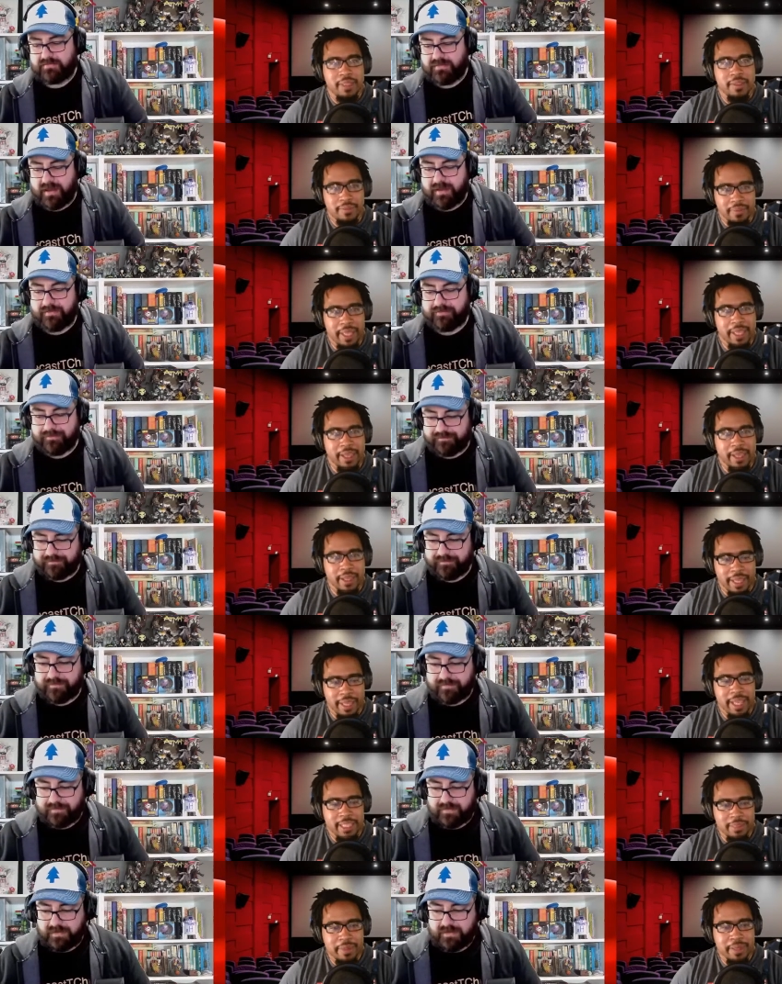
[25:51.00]
Speaker 1: yeah, yeah.
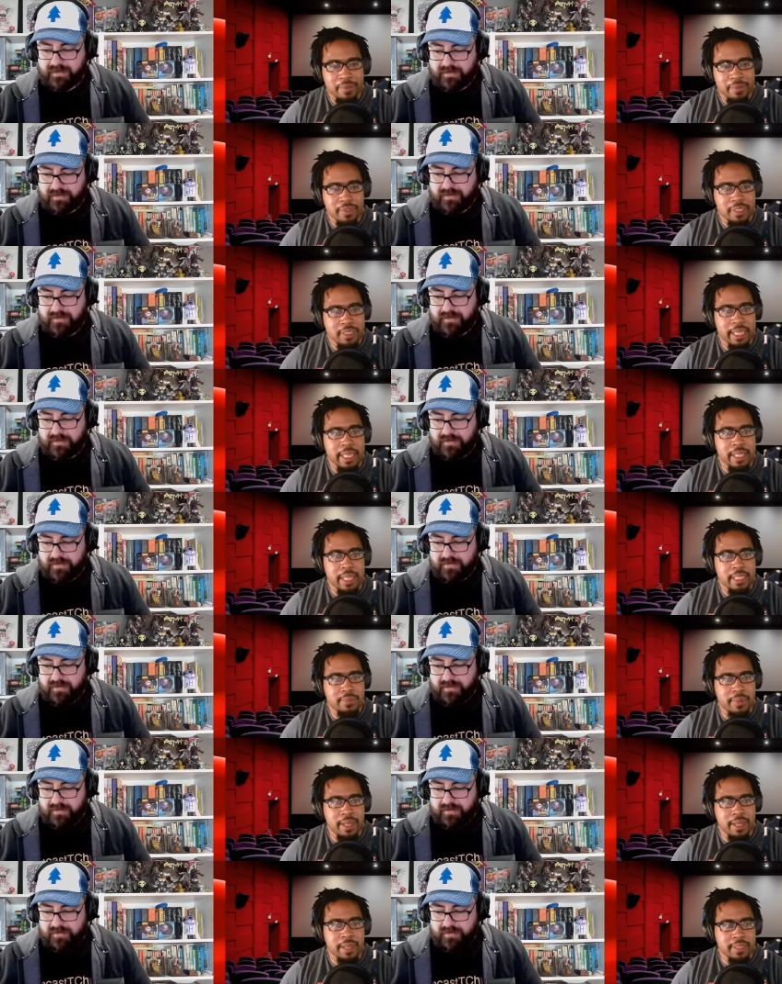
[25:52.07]
that's make more sense. that's
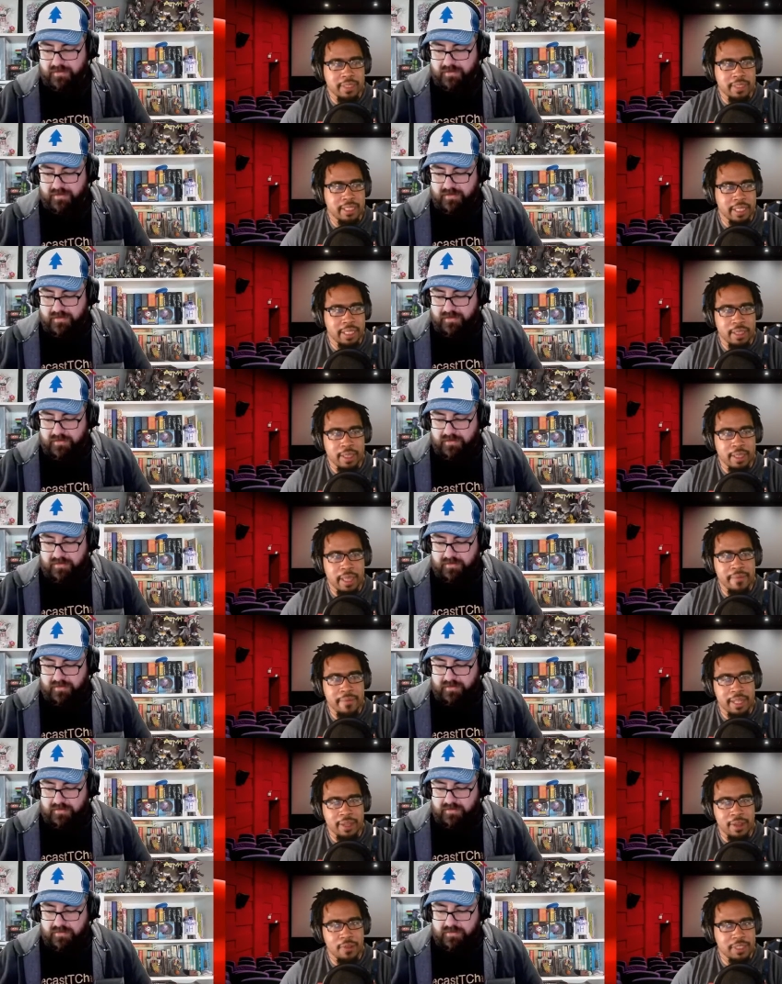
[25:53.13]
why I'm saying like having that
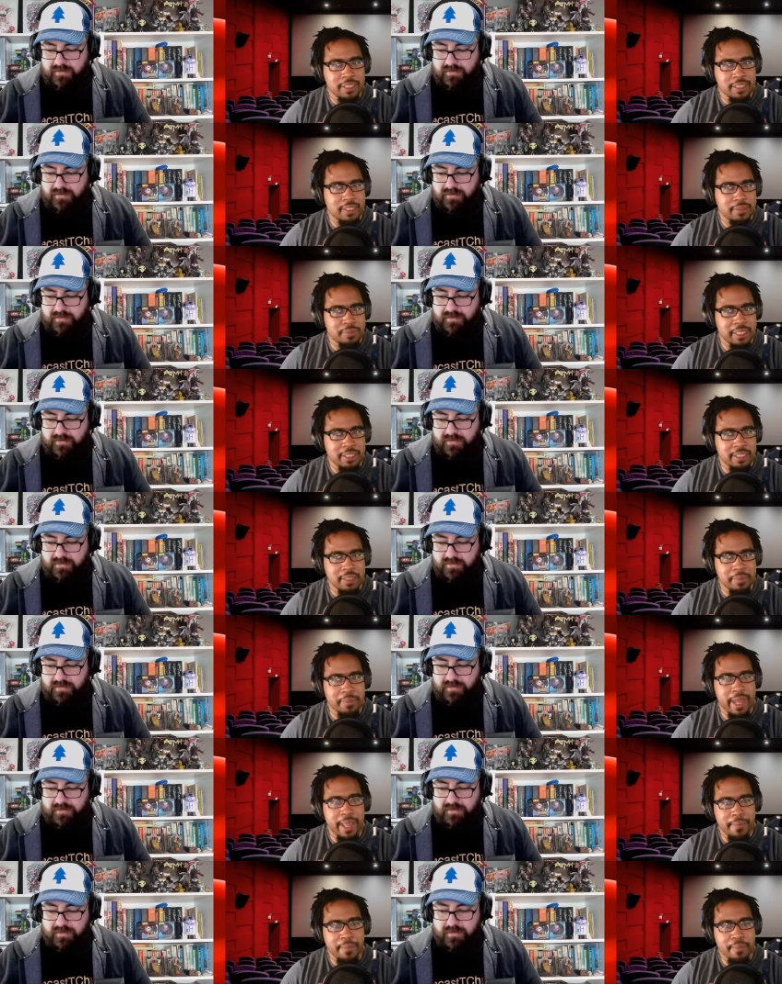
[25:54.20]
long distance relationship
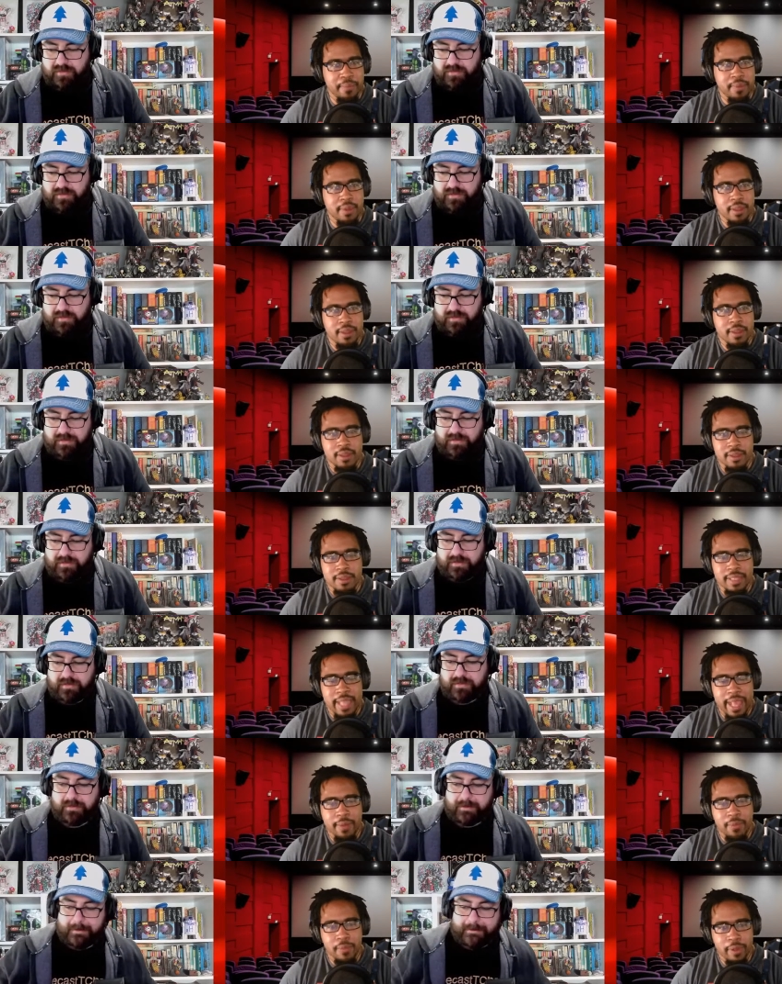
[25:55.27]
might
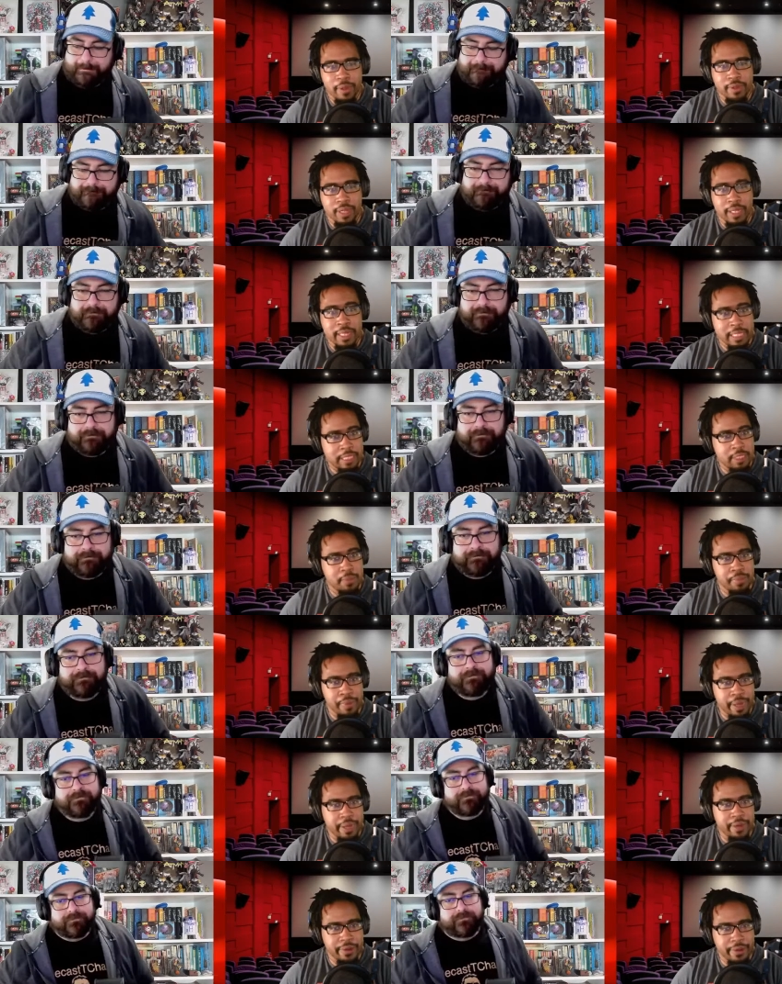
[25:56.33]
not work unless you're
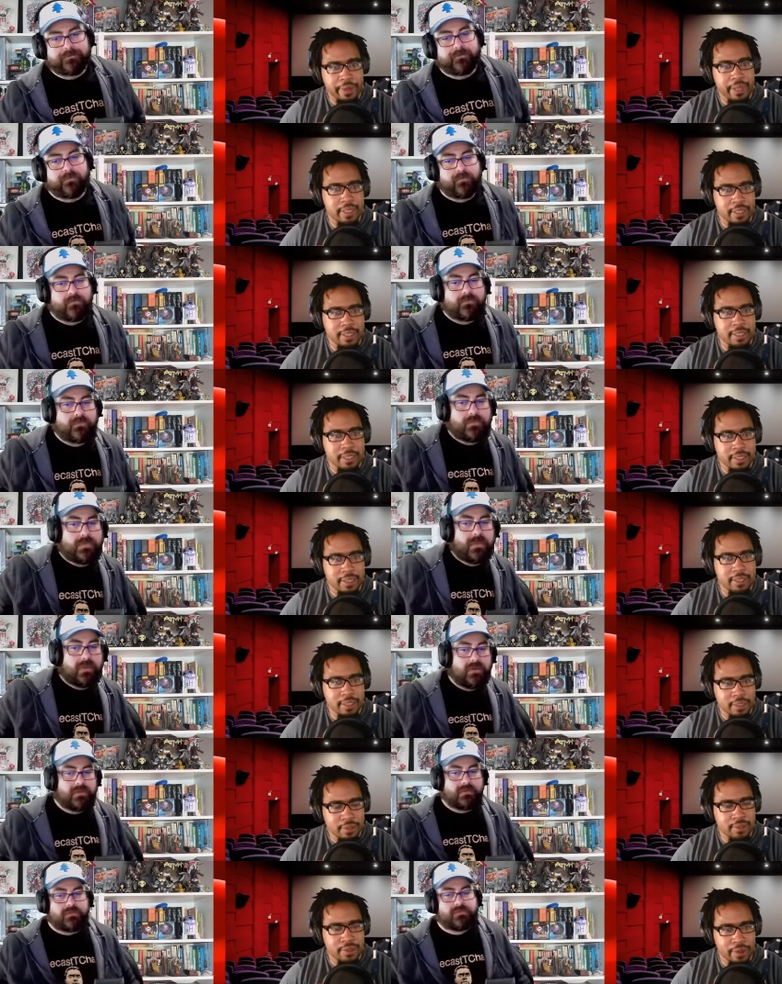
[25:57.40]
bringing her into
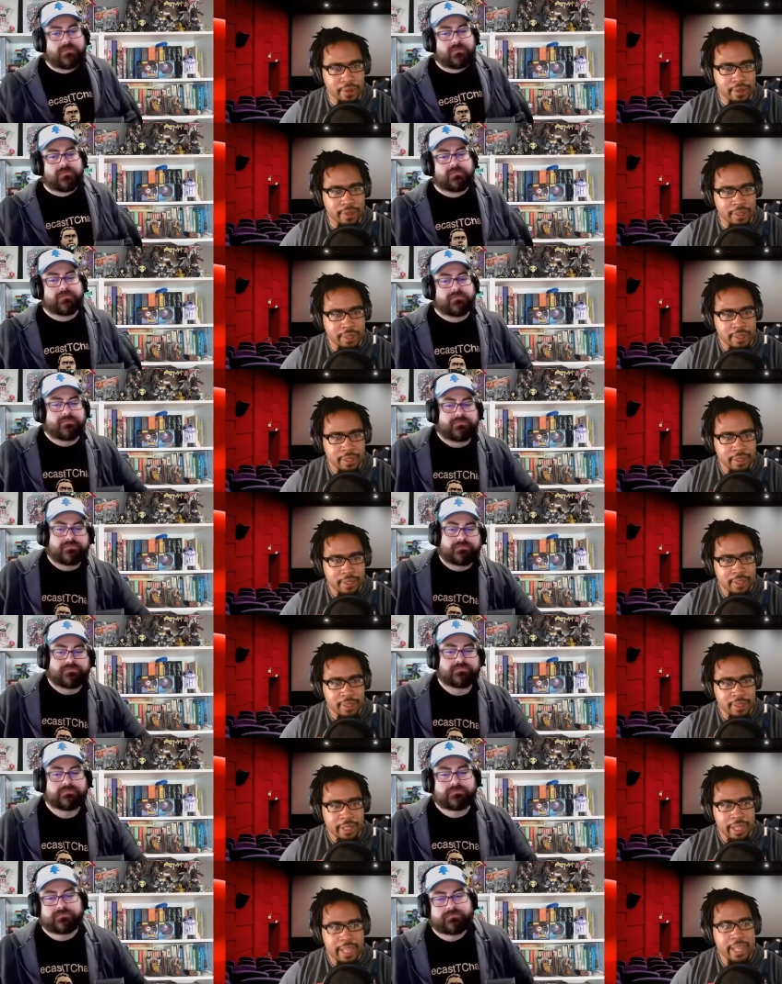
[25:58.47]
New York.
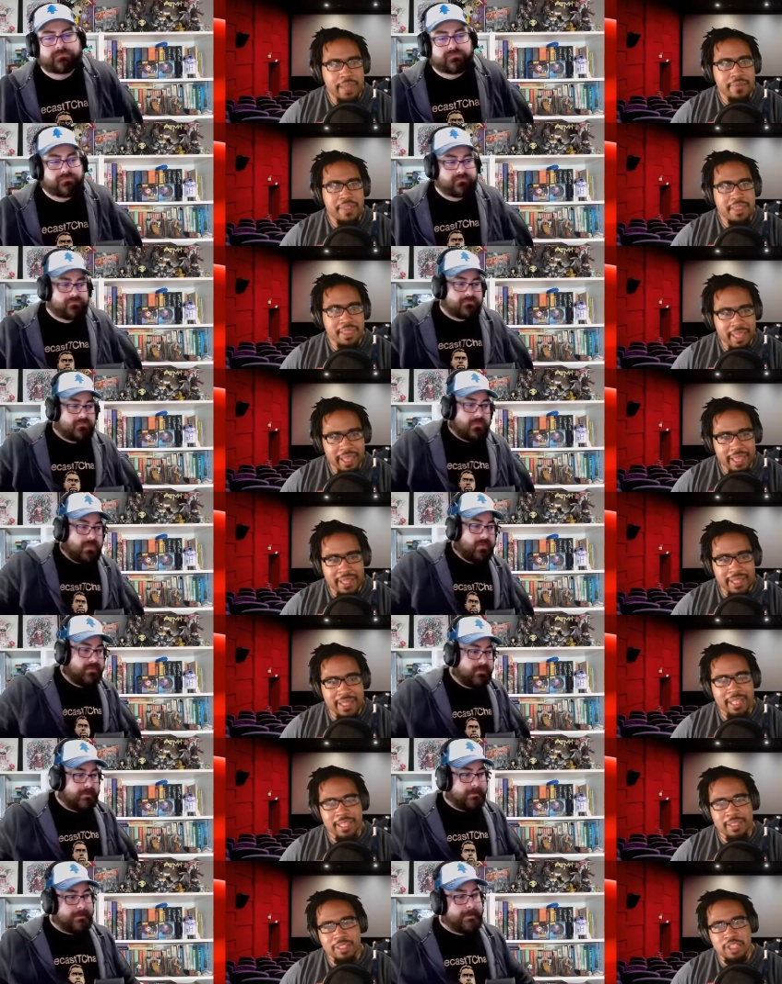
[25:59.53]
And even then, that
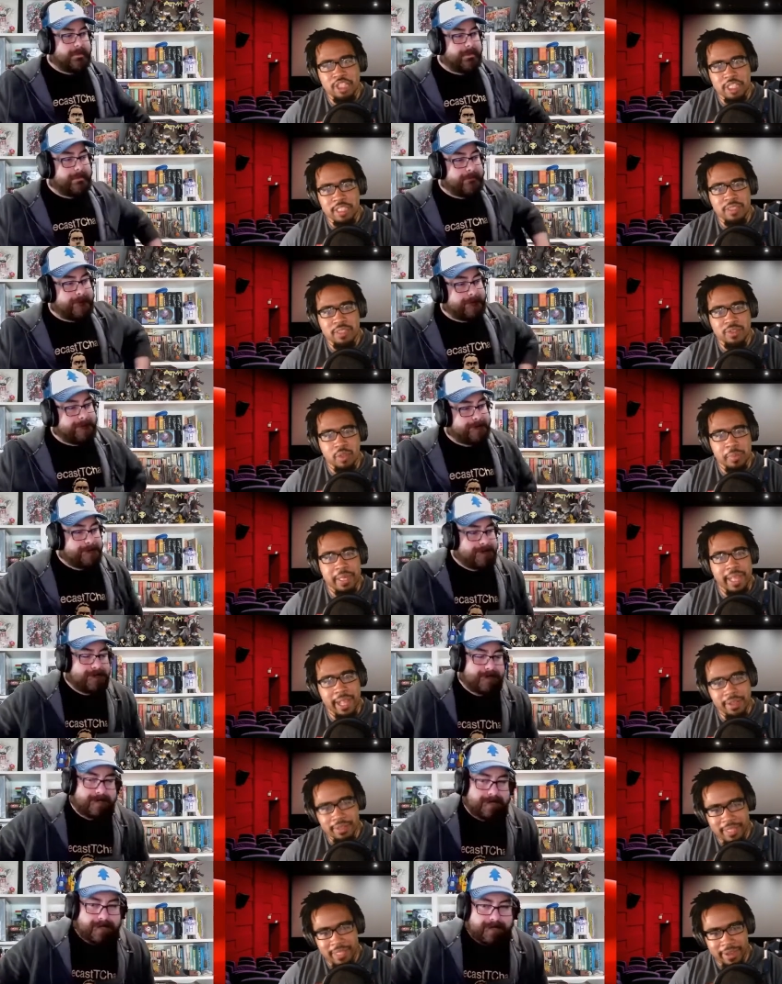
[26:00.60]
she's going to be the
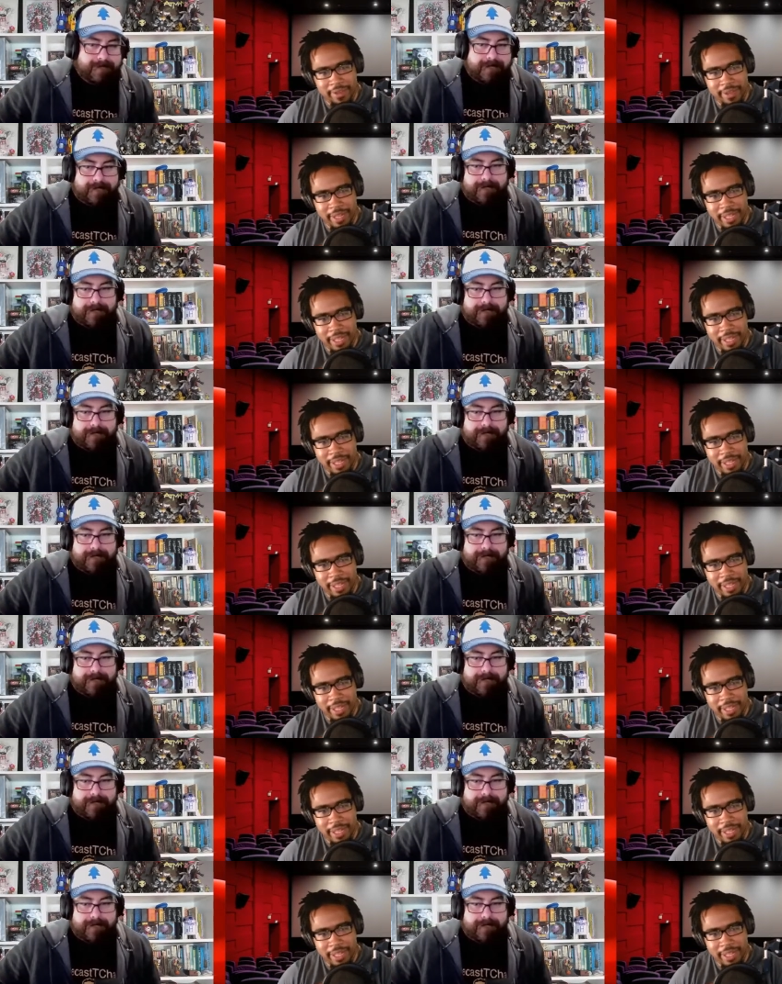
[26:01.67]
outsider now.